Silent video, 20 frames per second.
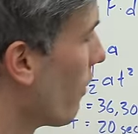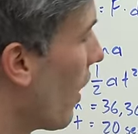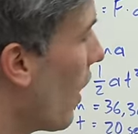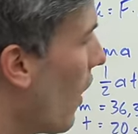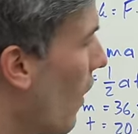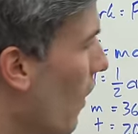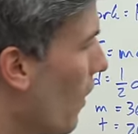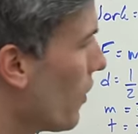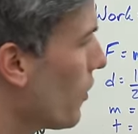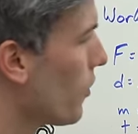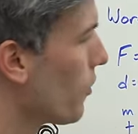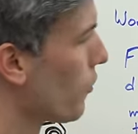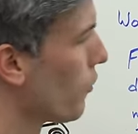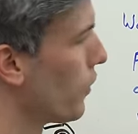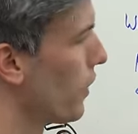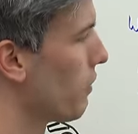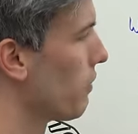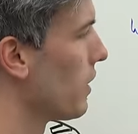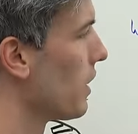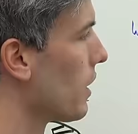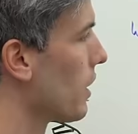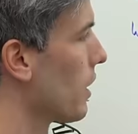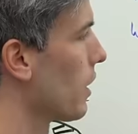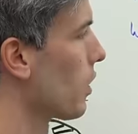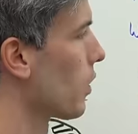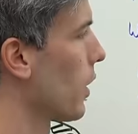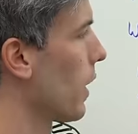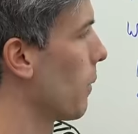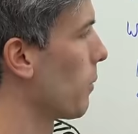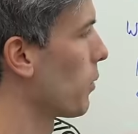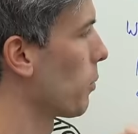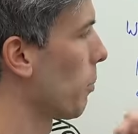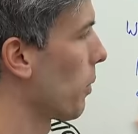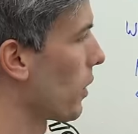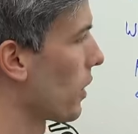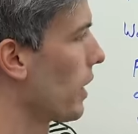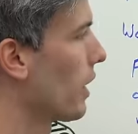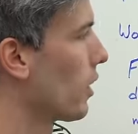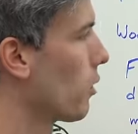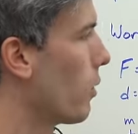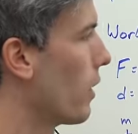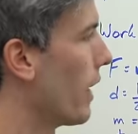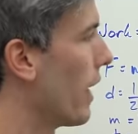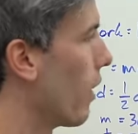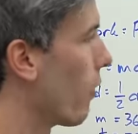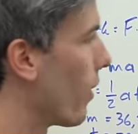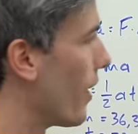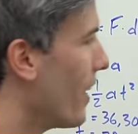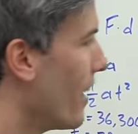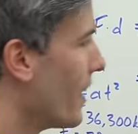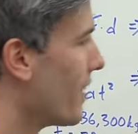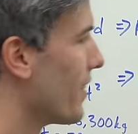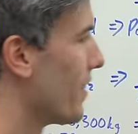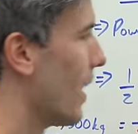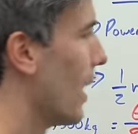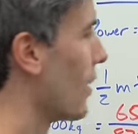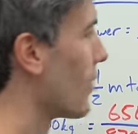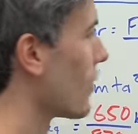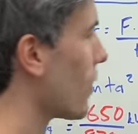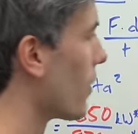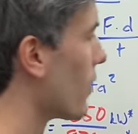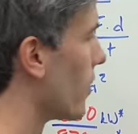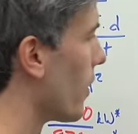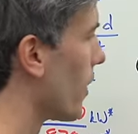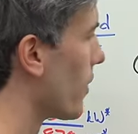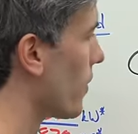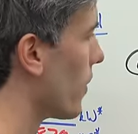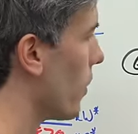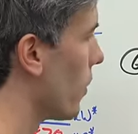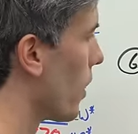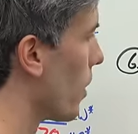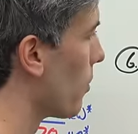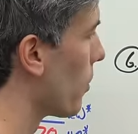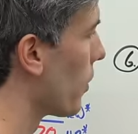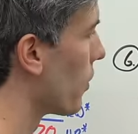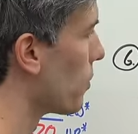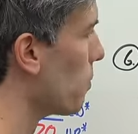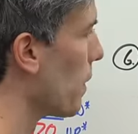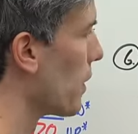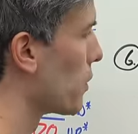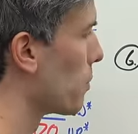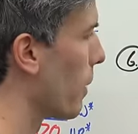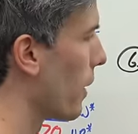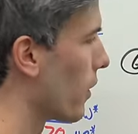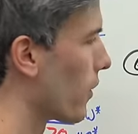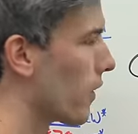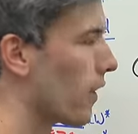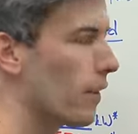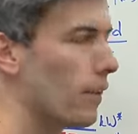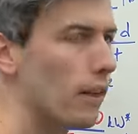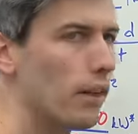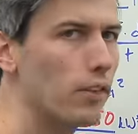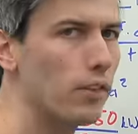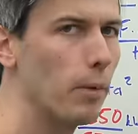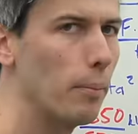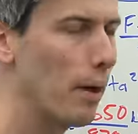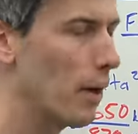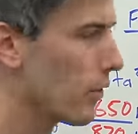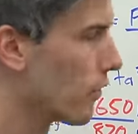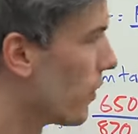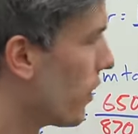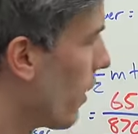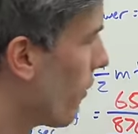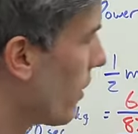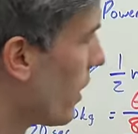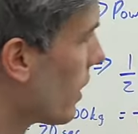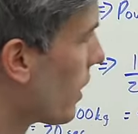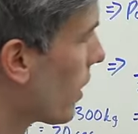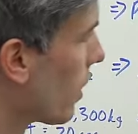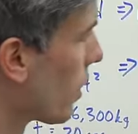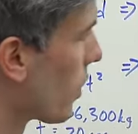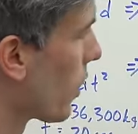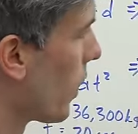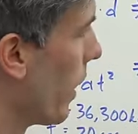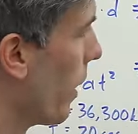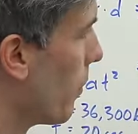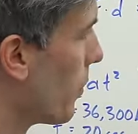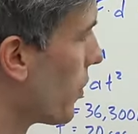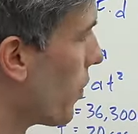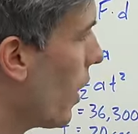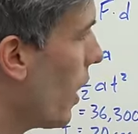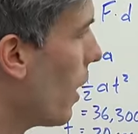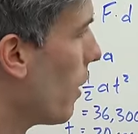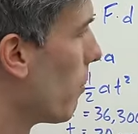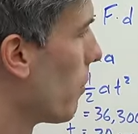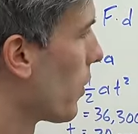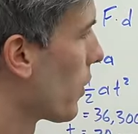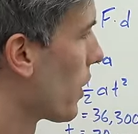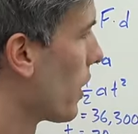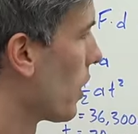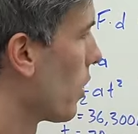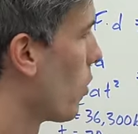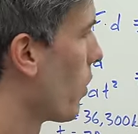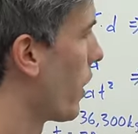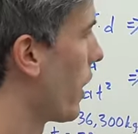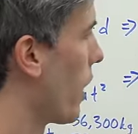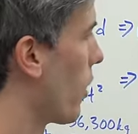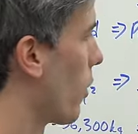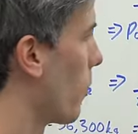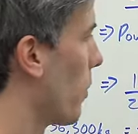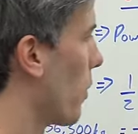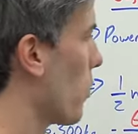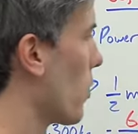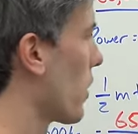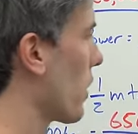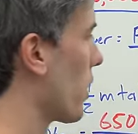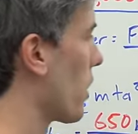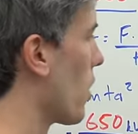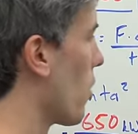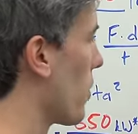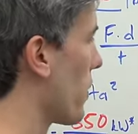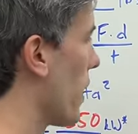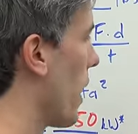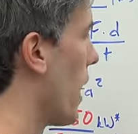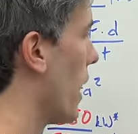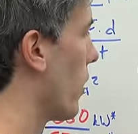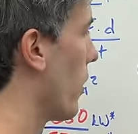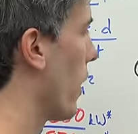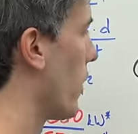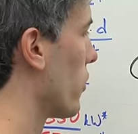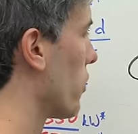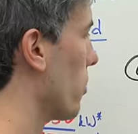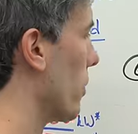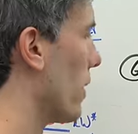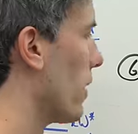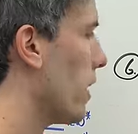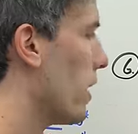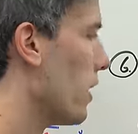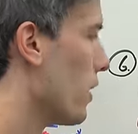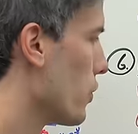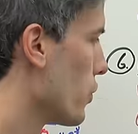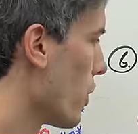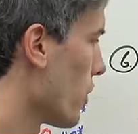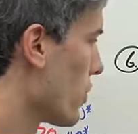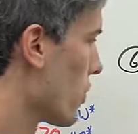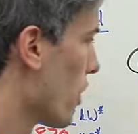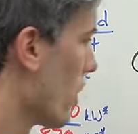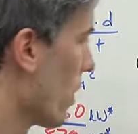150 kilograms per kilowatt hour. Tesla says their number is much better than this, about 70 kilograms per kilowatt hour, but we're going to go with the higher estimate just